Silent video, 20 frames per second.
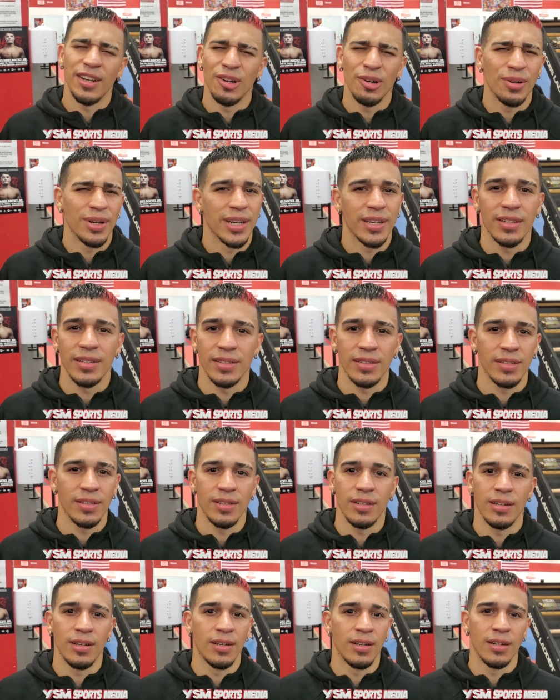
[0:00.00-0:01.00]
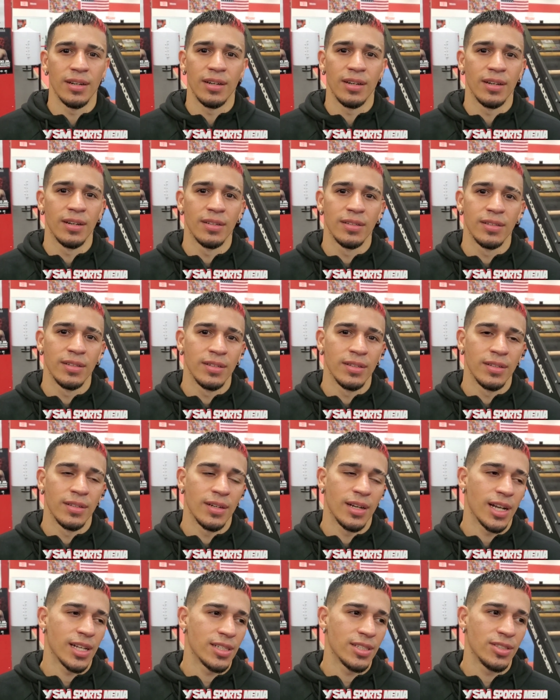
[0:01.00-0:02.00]
You know it. I
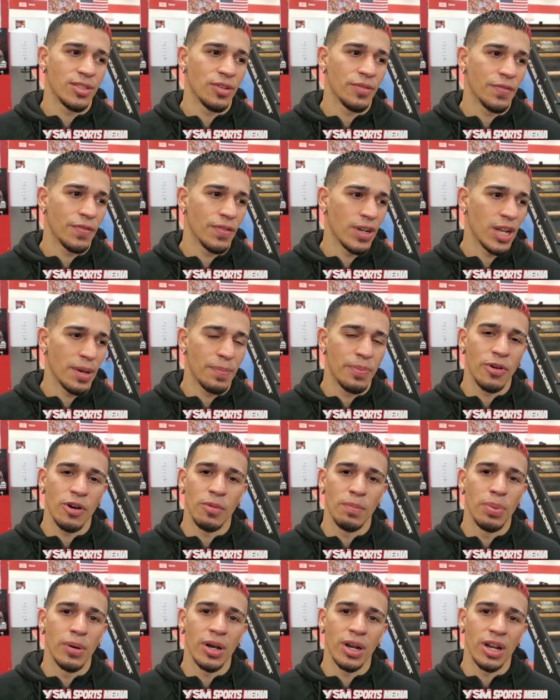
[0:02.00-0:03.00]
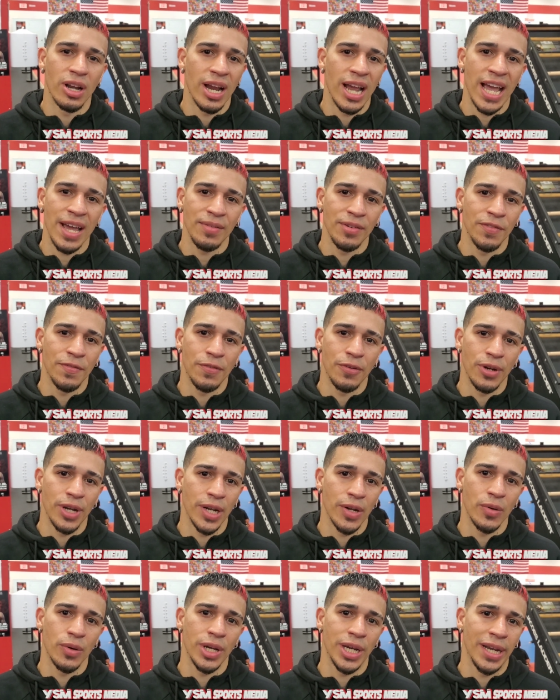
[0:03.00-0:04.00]
just don't feel like Paul Butler have it for you. You
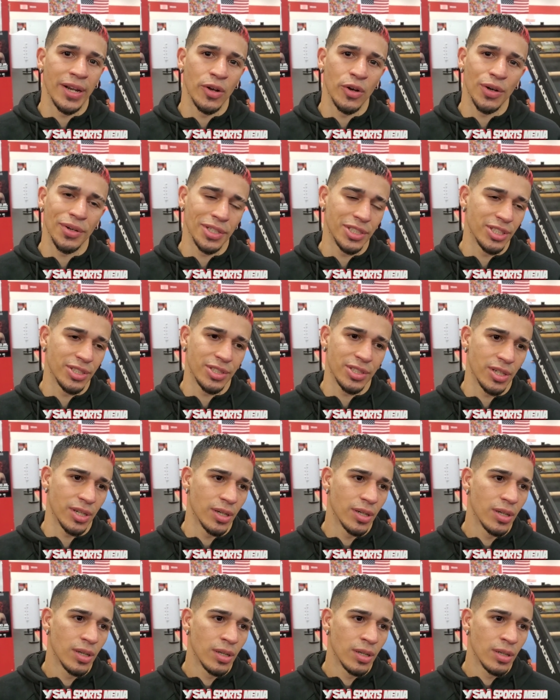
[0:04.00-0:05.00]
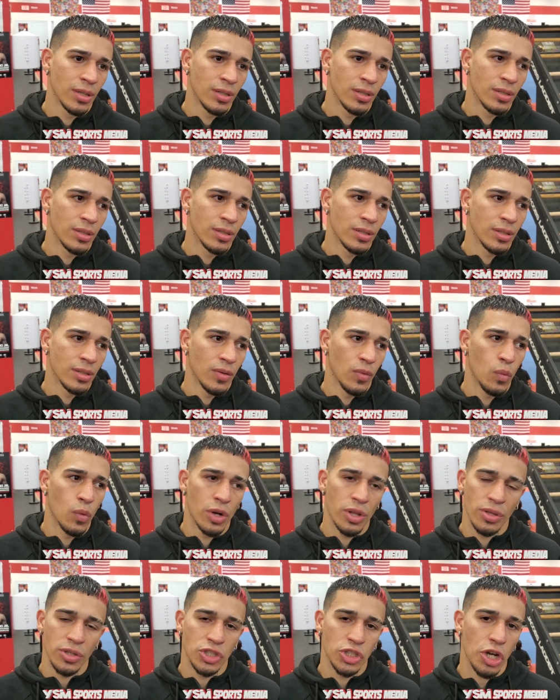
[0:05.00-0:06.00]
know it. He's just
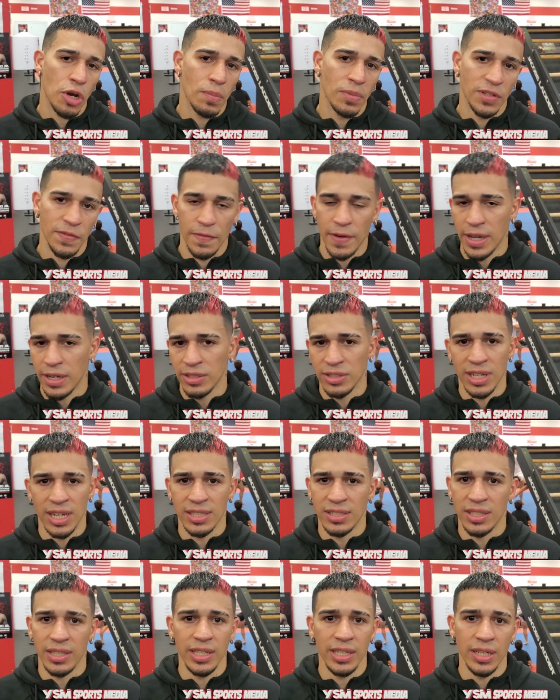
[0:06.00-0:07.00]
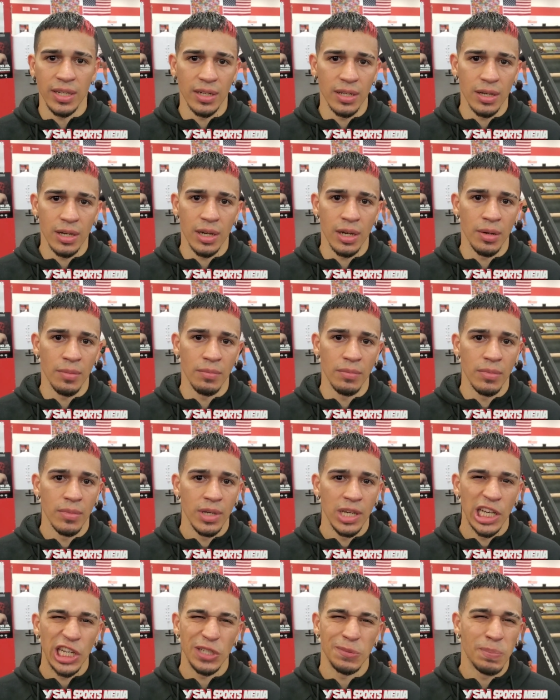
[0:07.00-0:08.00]
one of the sharpest fighters I've seen.
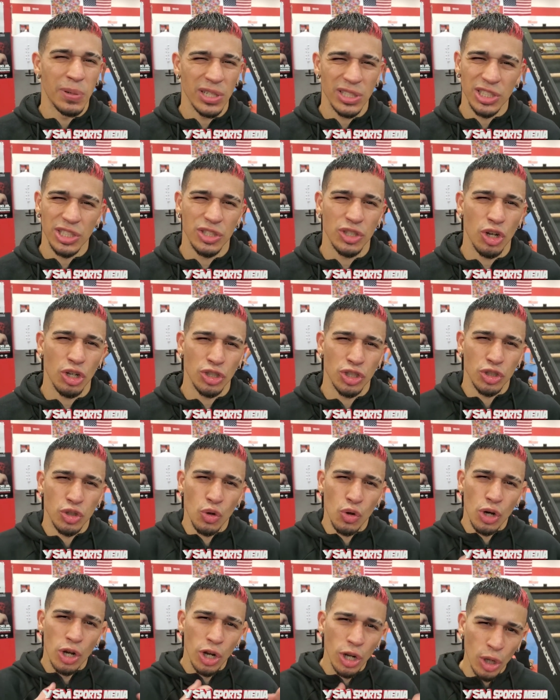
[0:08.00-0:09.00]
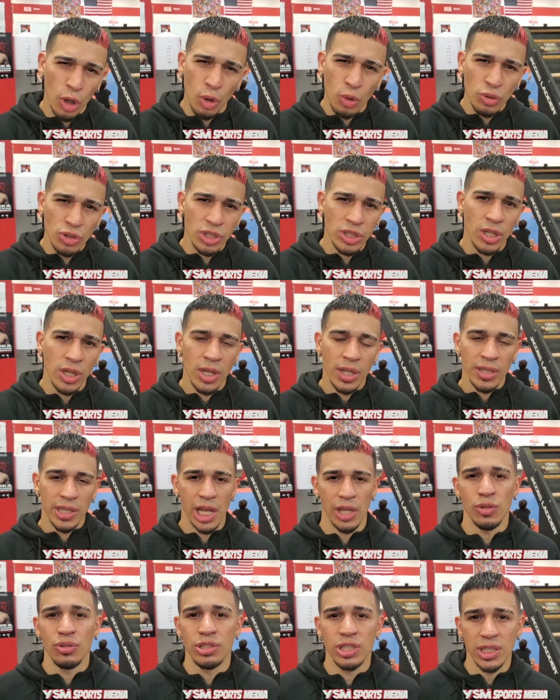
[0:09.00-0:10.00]
His punches are so close
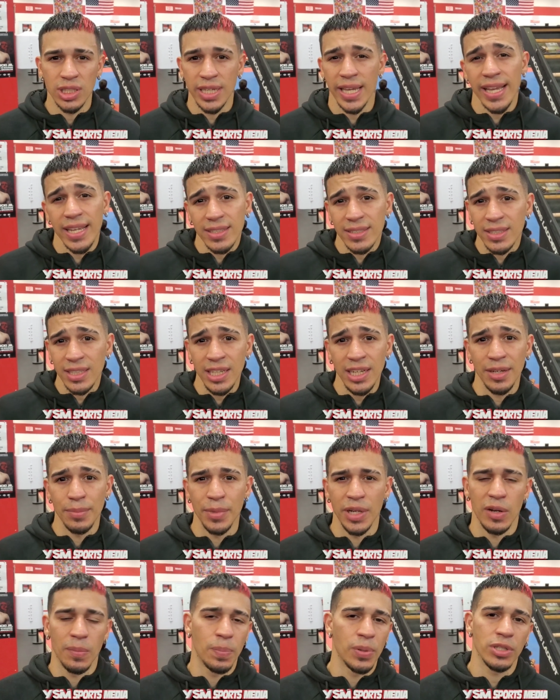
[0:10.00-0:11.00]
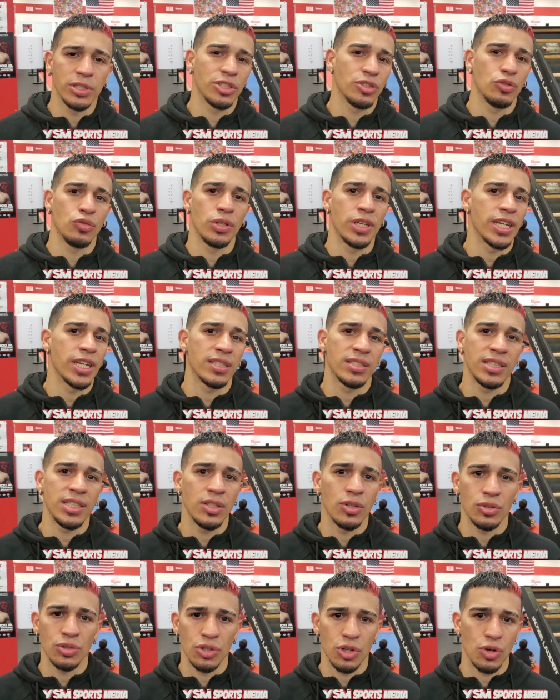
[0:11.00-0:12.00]
that you just can't see them. And the punches you can't
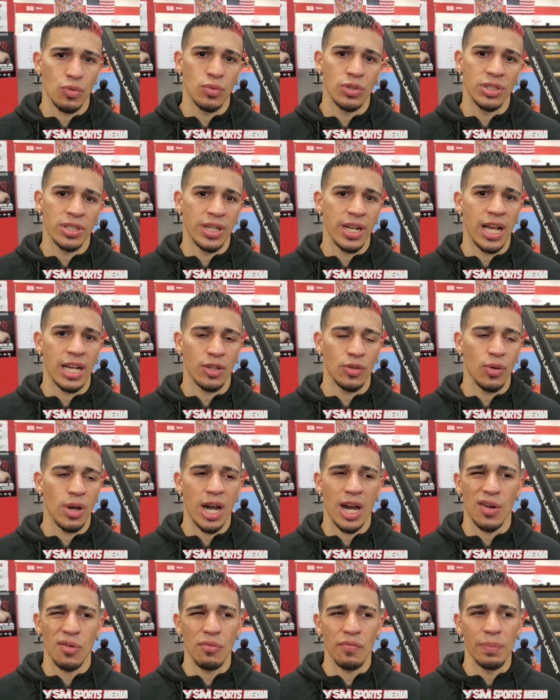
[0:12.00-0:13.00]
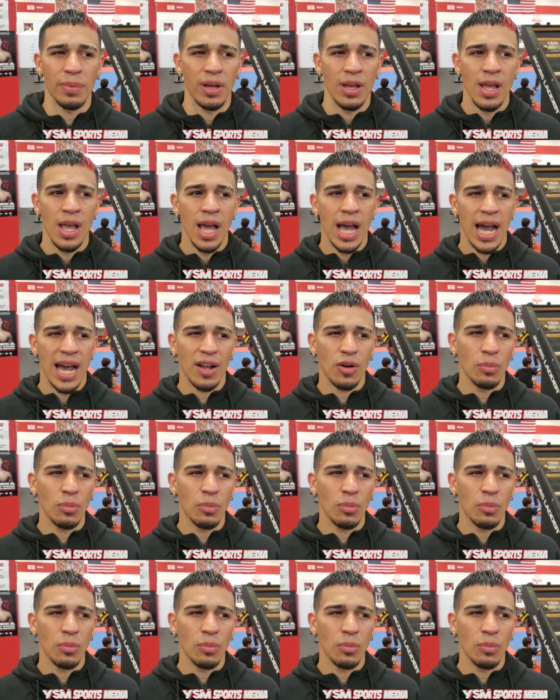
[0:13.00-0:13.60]
see, the vertical ones that knock you out.